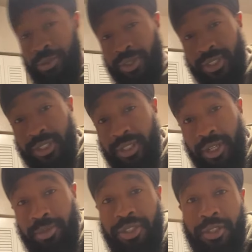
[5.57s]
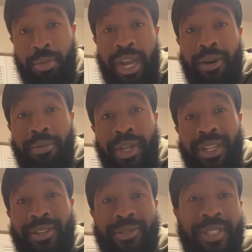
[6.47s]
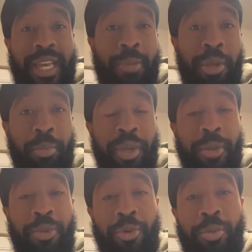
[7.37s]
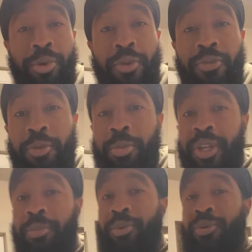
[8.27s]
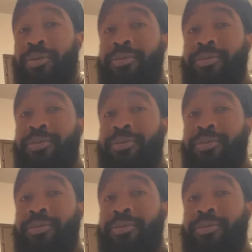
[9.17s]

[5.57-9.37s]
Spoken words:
What's up, smile makers, happy people, beautiful people?